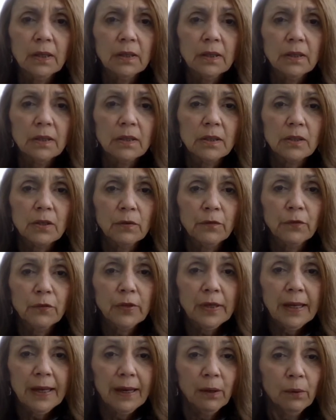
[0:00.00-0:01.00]
So for
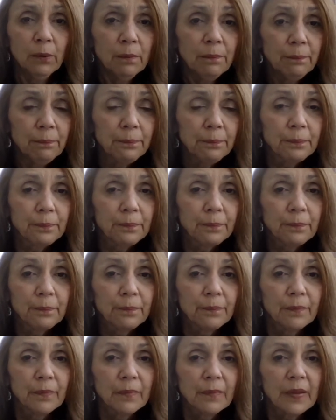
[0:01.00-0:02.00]
now,
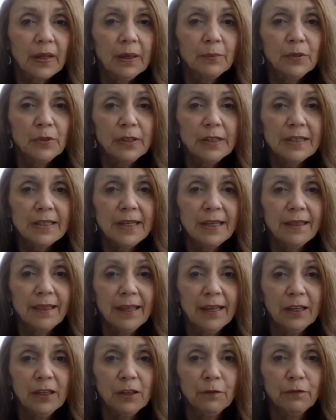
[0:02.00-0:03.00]
I'm going to say
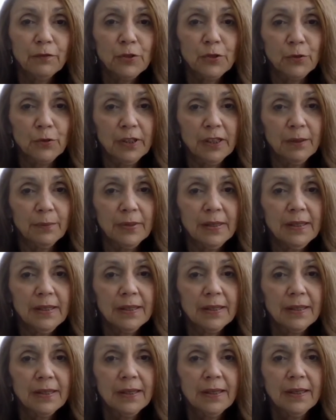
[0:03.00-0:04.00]
thank you for joining me,
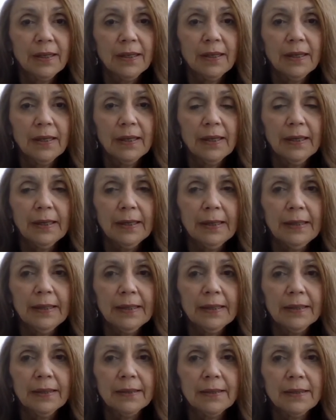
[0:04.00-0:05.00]

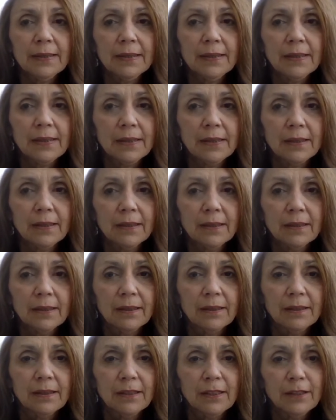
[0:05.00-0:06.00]
and
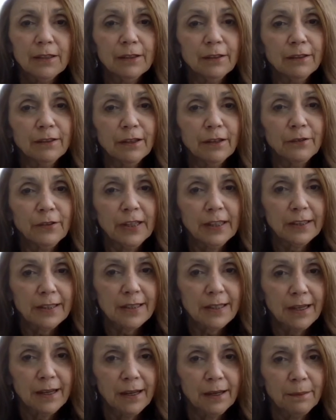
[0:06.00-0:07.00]
till our next
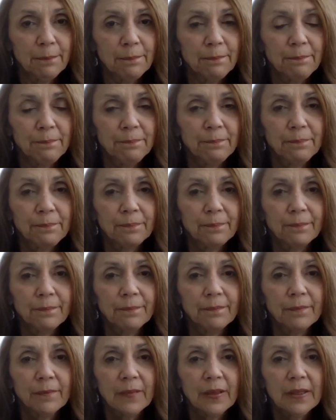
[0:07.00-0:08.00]
time,
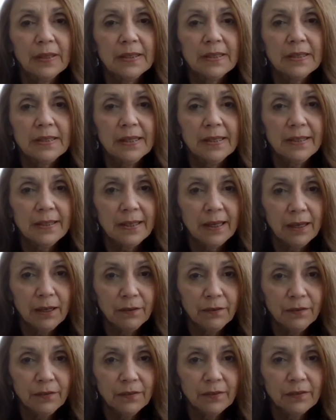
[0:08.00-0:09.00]
stay safe,
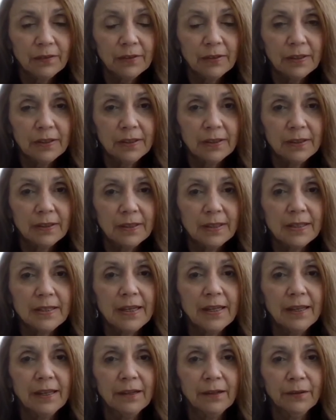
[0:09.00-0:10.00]
stay
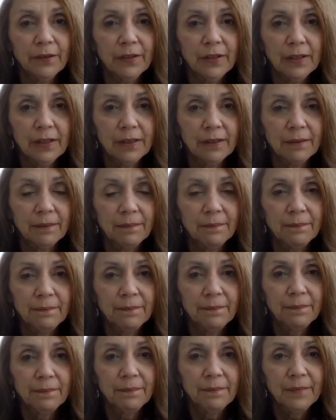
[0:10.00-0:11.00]
healthy,
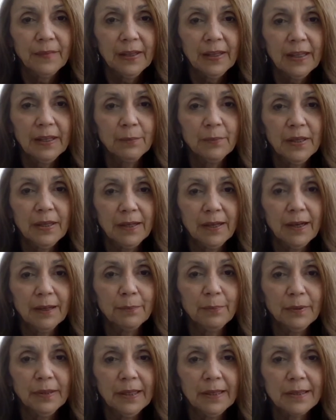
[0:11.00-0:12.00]
and may God
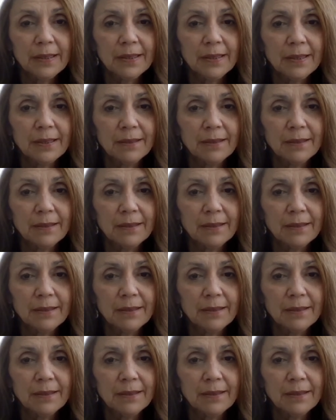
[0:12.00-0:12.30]
bless.